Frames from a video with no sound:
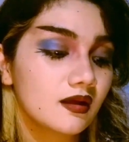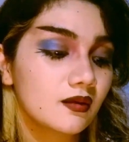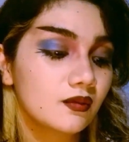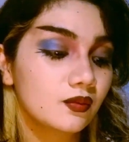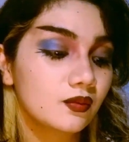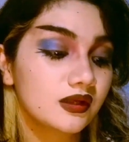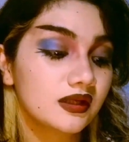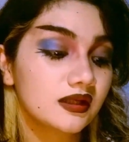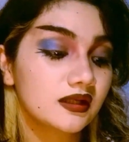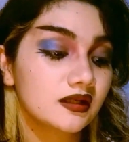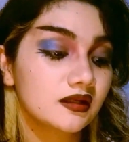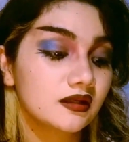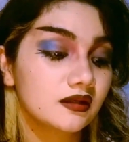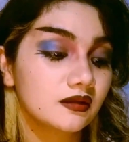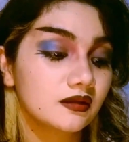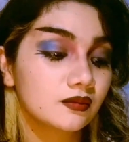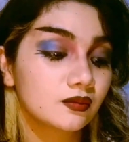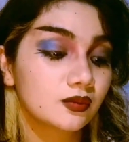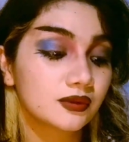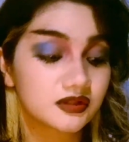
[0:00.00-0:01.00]
we
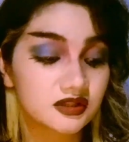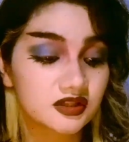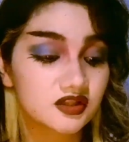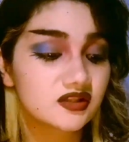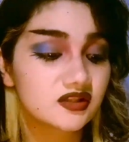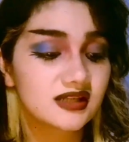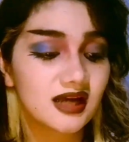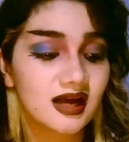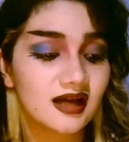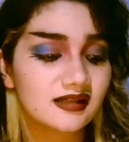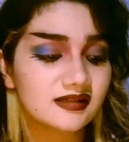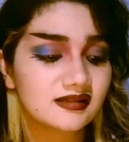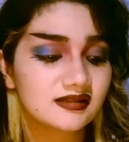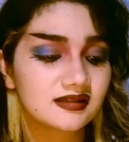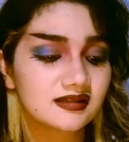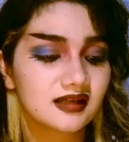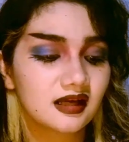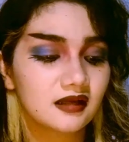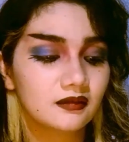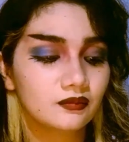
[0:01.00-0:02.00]
were just tasked to
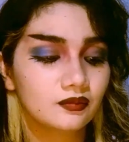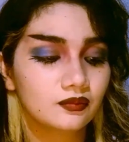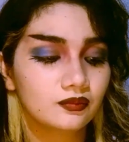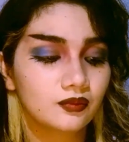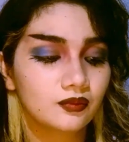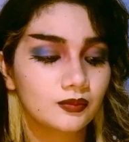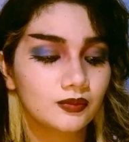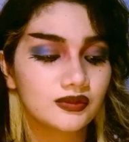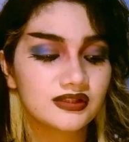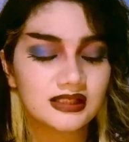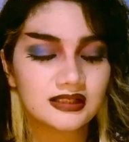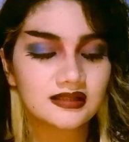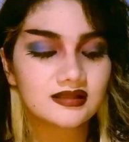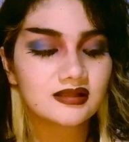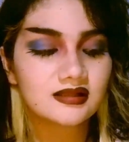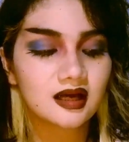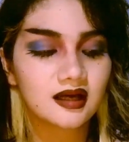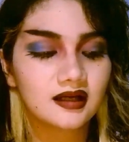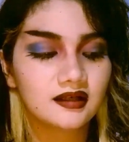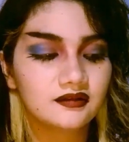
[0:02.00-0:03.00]
get what was
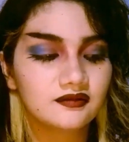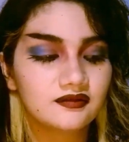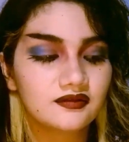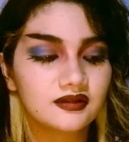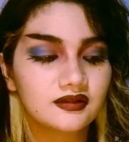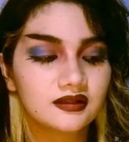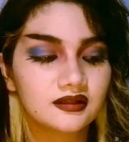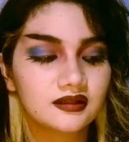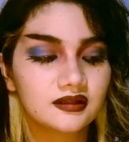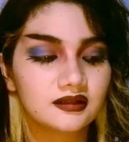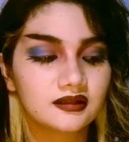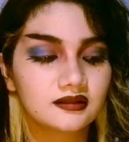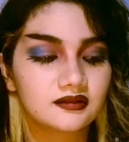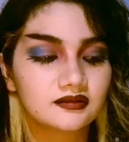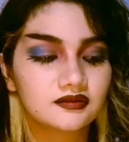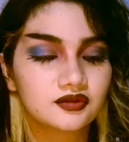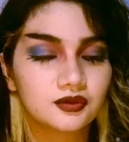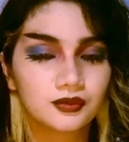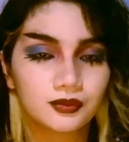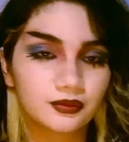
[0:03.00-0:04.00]
inside of the
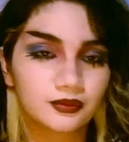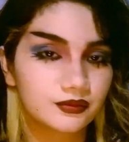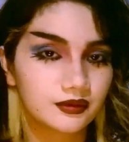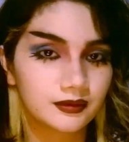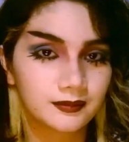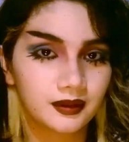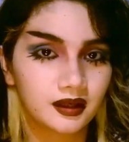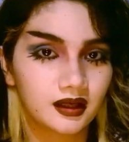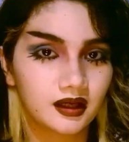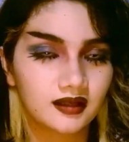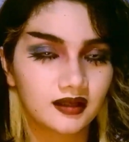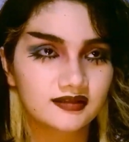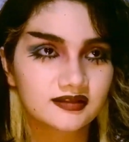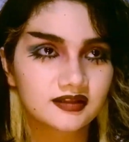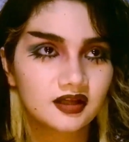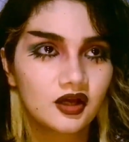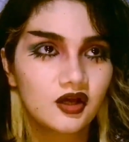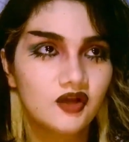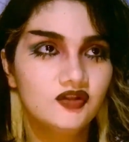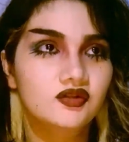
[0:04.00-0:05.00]
jewelry box.
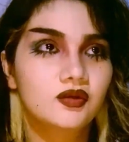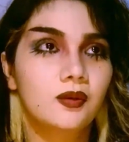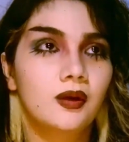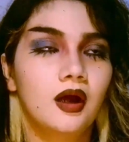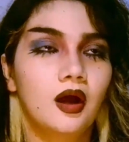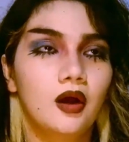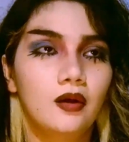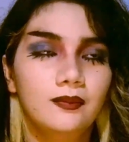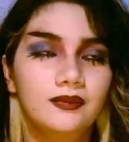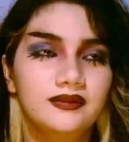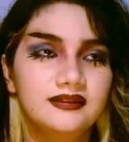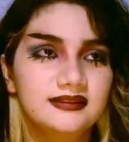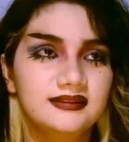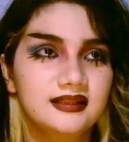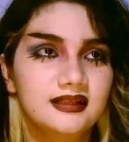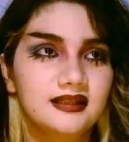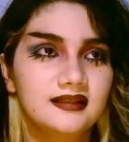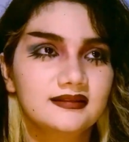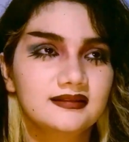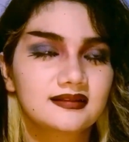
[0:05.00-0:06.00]
So I opened
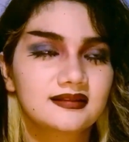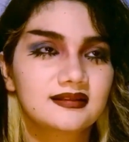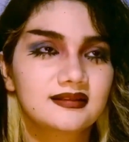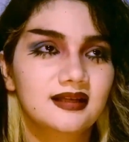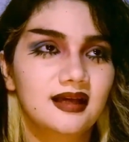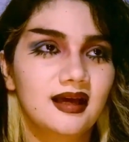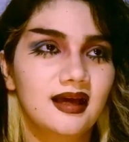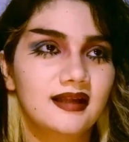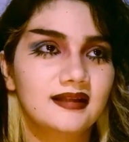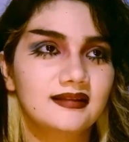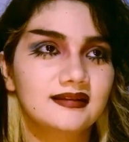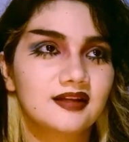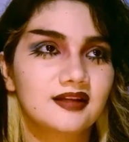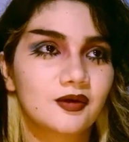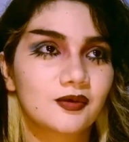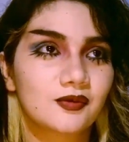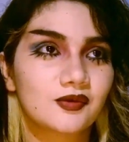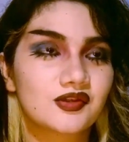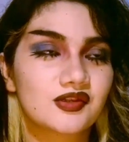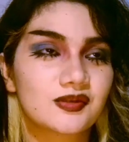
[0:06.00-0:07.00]
it, and there
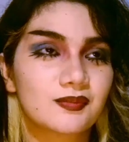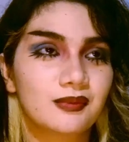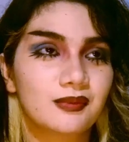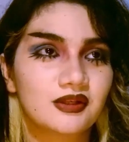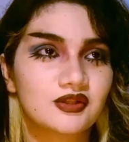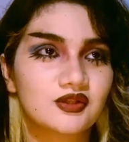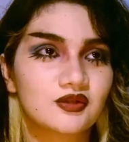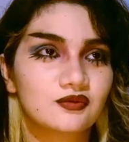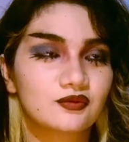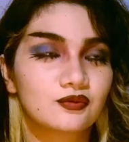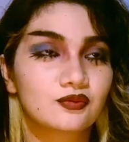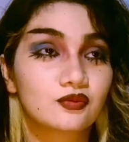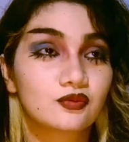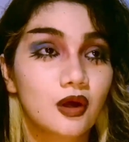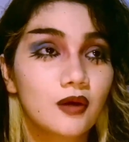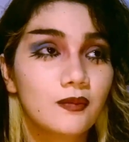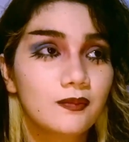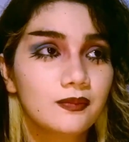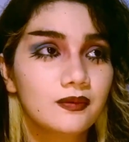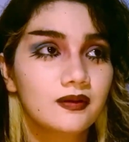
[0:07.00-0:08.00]
was a bunch of
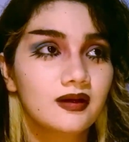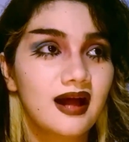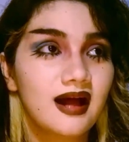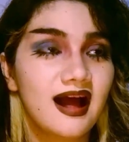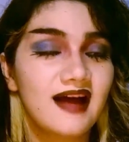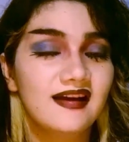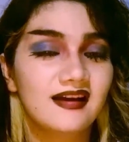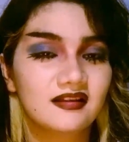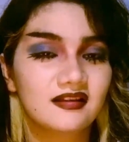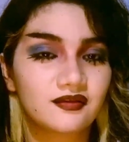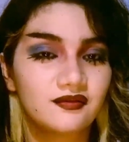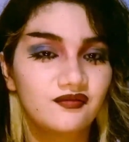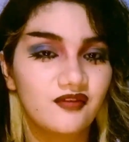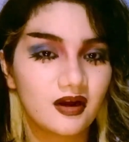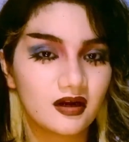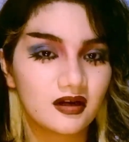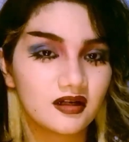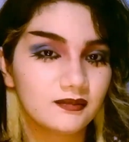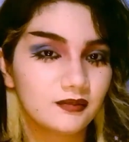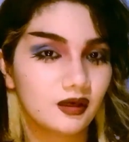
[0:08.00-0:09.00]
rope, and at the
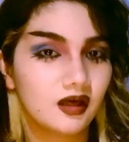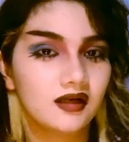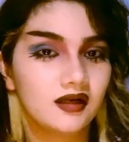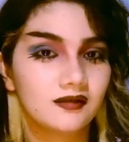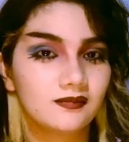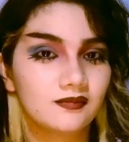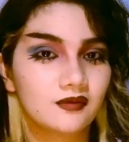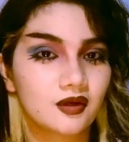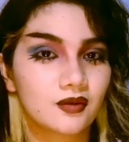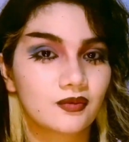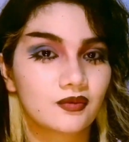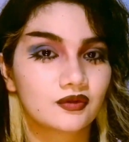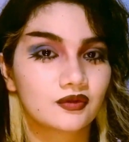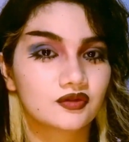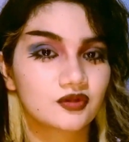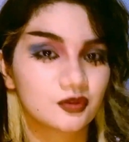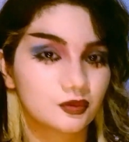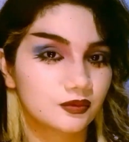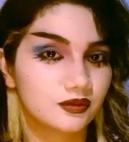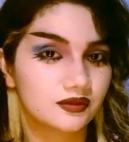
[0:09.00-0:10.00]
very bottom there were
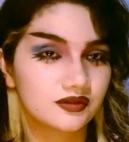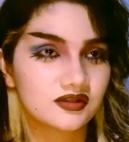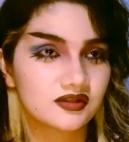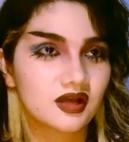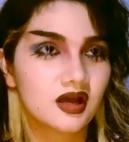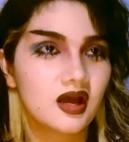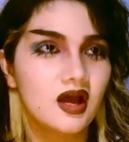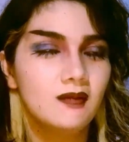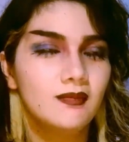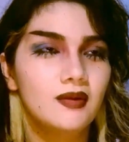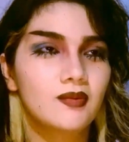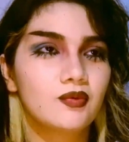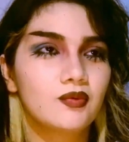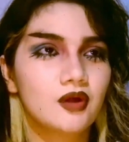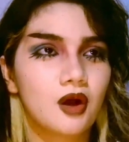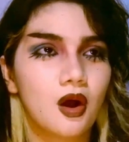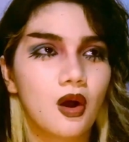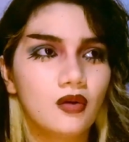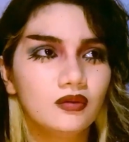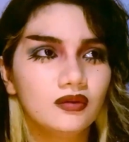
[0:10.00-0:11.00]
jewels, but we
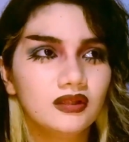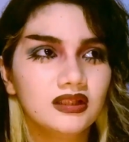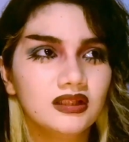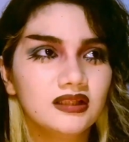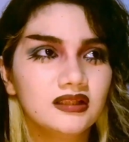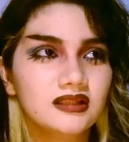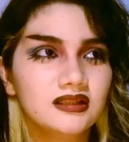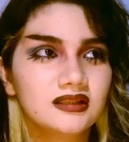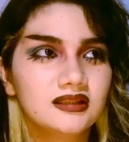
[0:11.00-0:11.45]
only